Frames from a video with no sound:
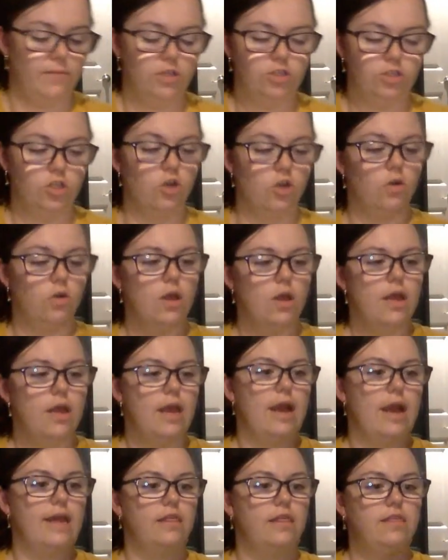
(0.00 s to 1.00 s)
So
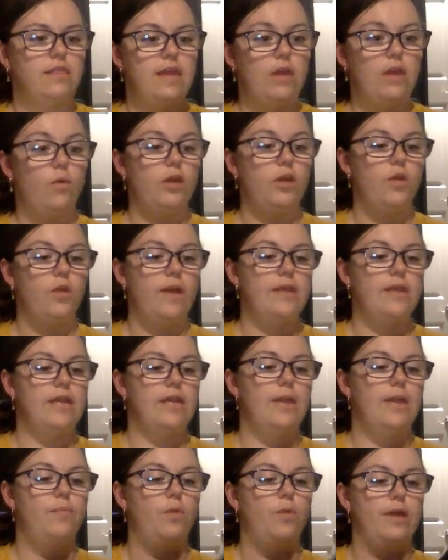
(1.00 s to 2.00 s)
I think what you ended
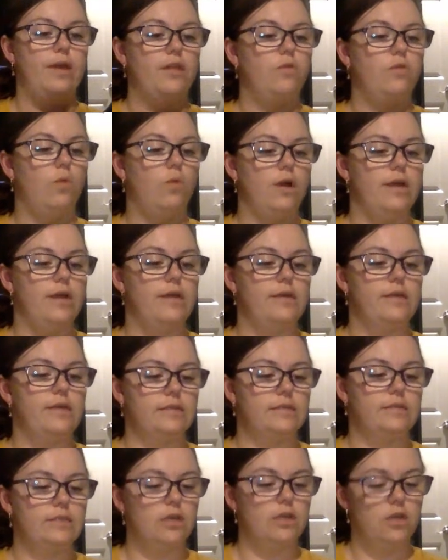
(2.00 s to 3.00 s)
up with
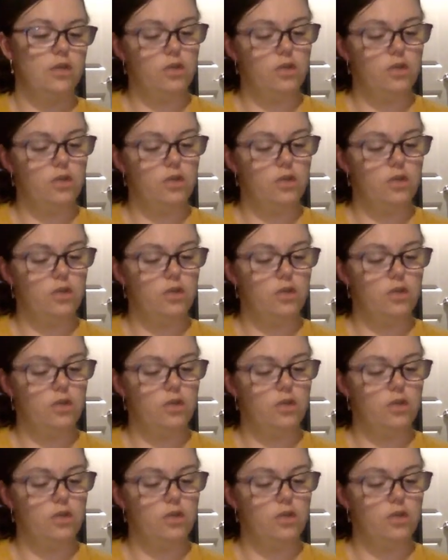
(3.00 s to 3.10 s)
was